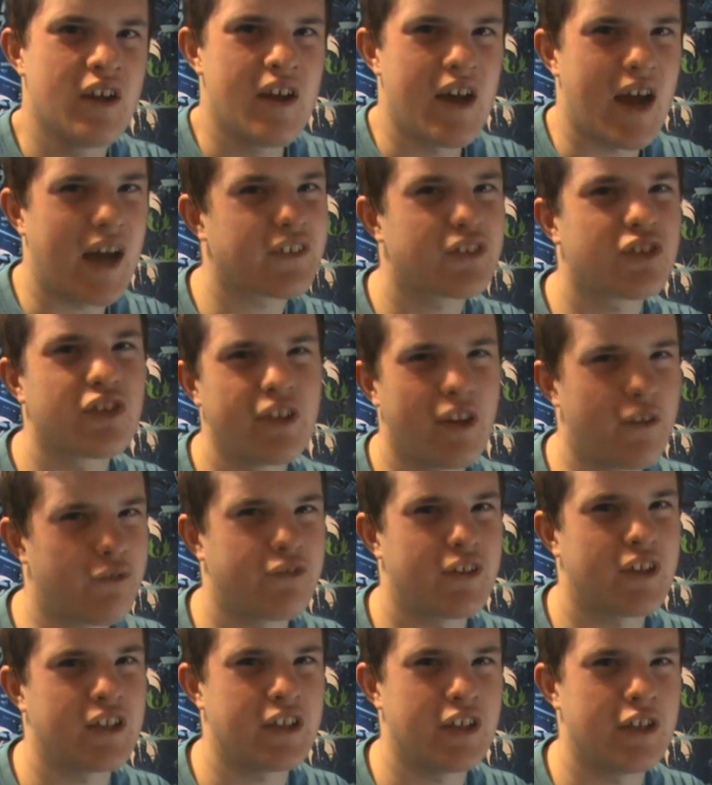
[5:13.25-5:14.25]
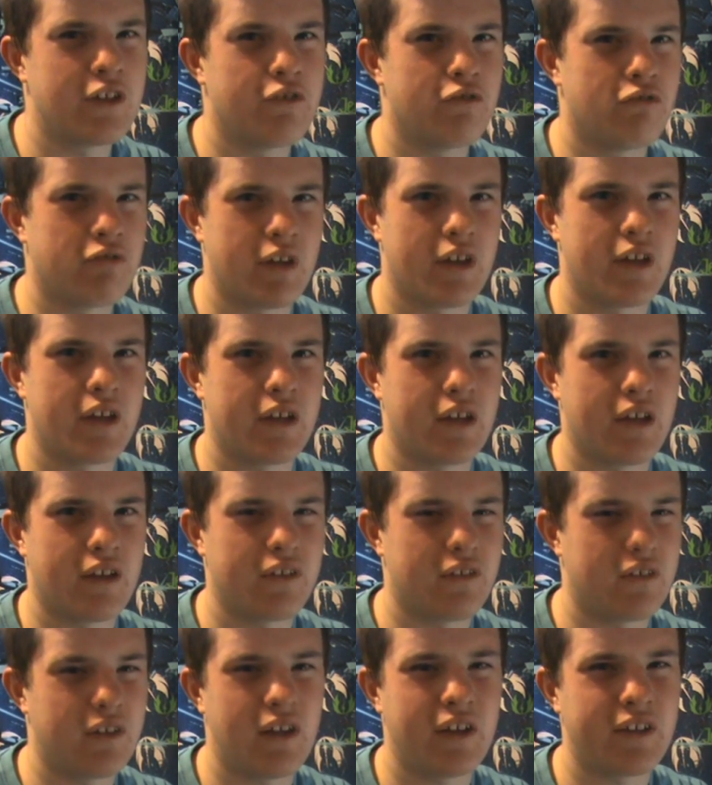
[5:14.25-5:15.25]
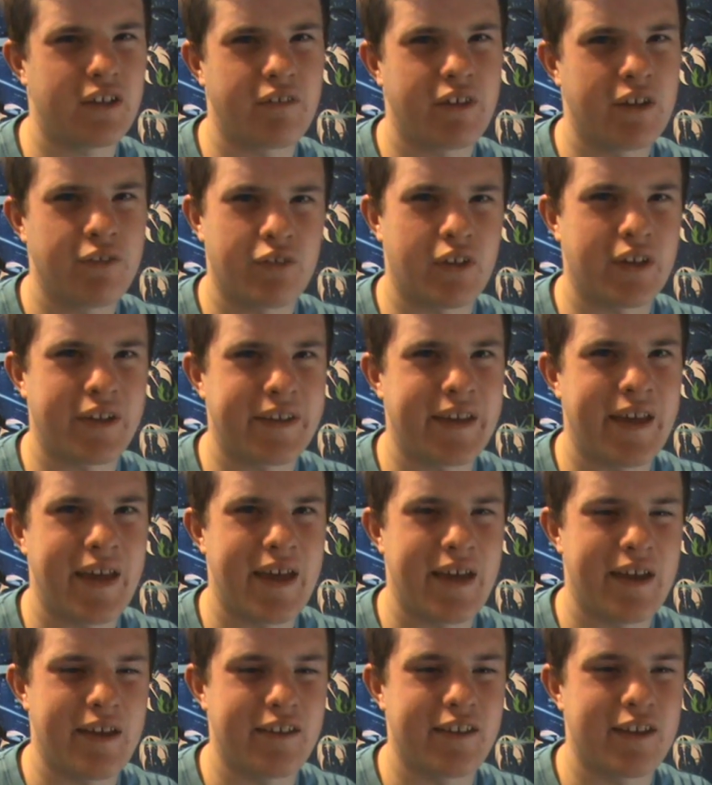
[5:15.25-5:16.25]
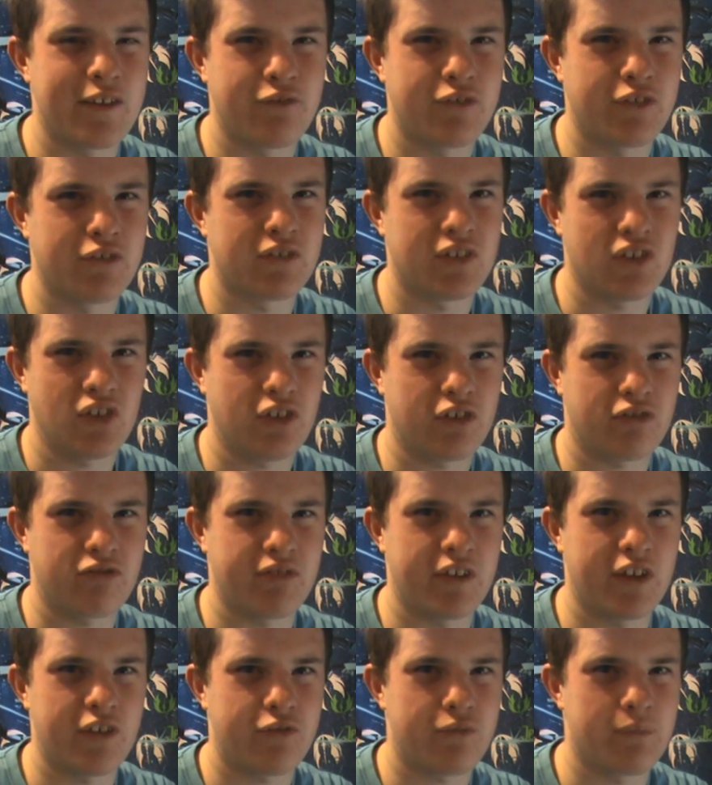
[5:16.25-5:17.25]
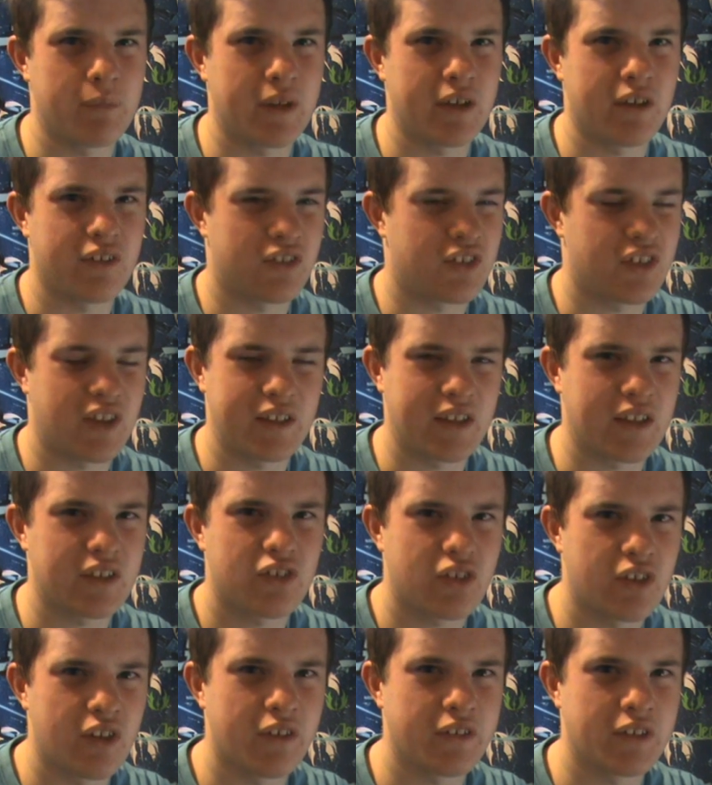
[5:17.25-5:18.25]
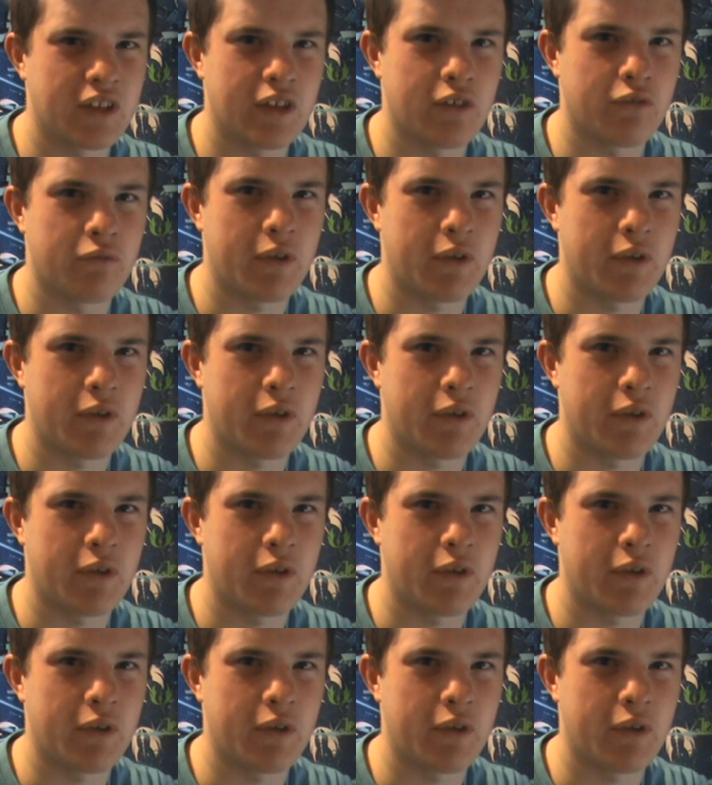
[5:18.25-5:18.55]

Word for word: That's nothing new, really. I, I don't even care if you disagree with me on saying that's not new.